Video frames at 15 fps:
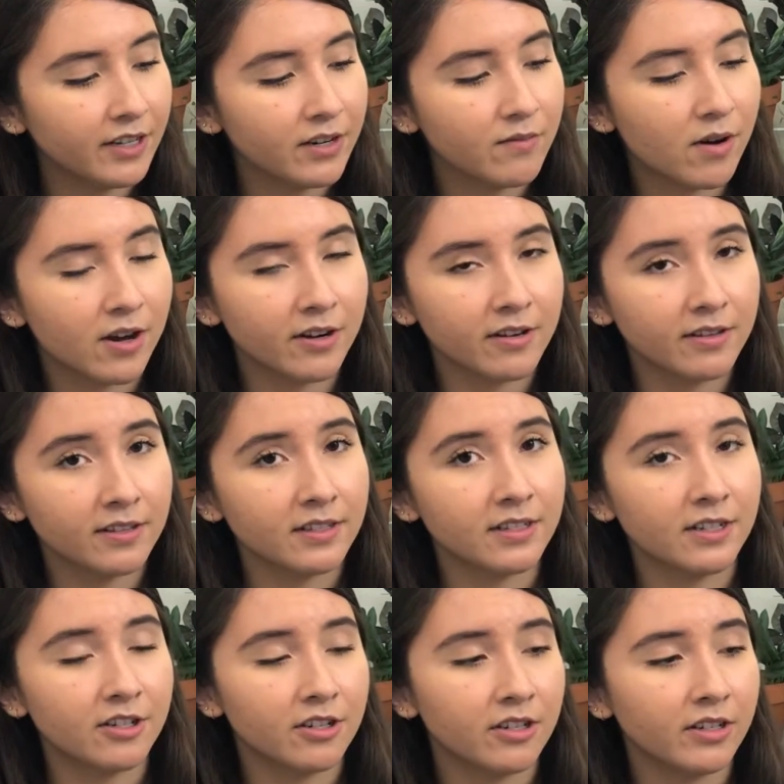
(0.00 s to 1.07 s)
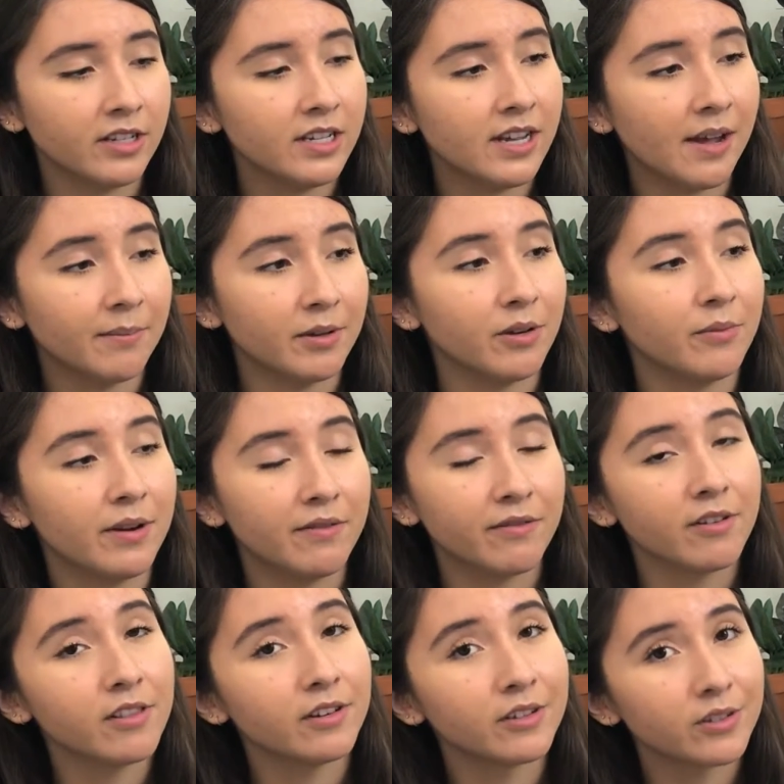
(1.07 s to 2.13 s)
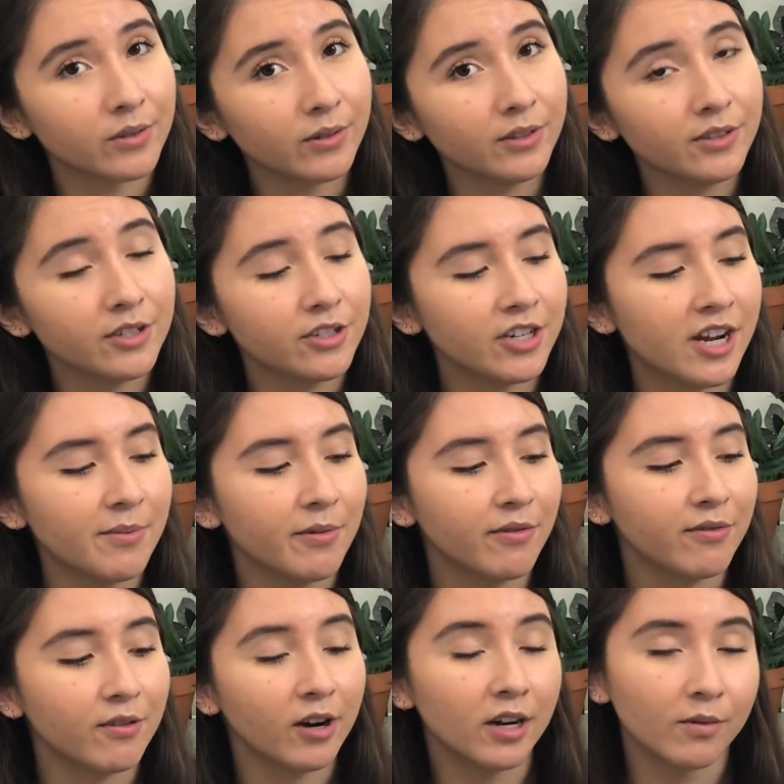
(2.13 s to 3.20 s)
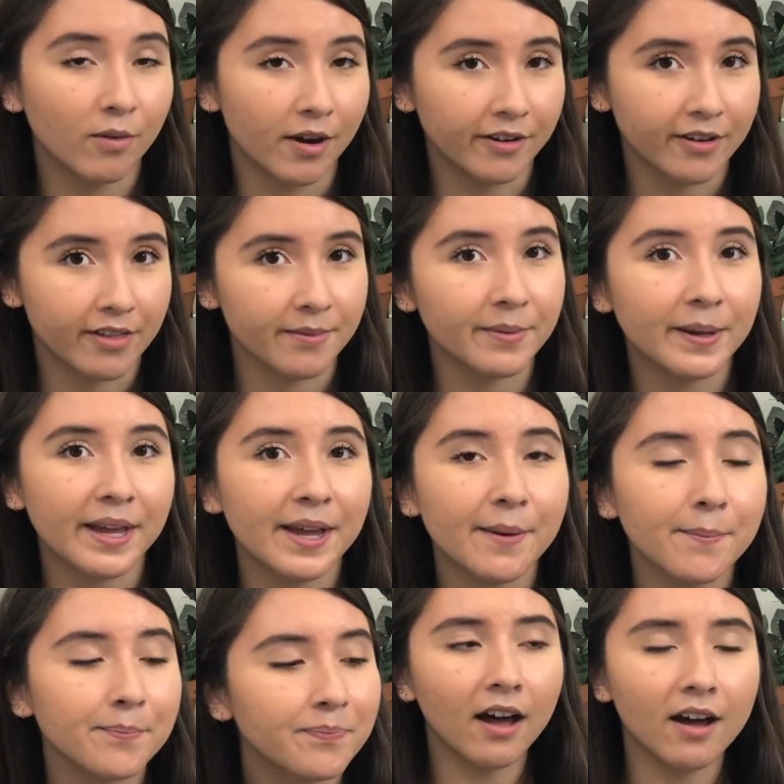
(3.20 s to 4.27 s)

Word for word: I water these initially, I'm going to wait for their soil to dry before I water them again.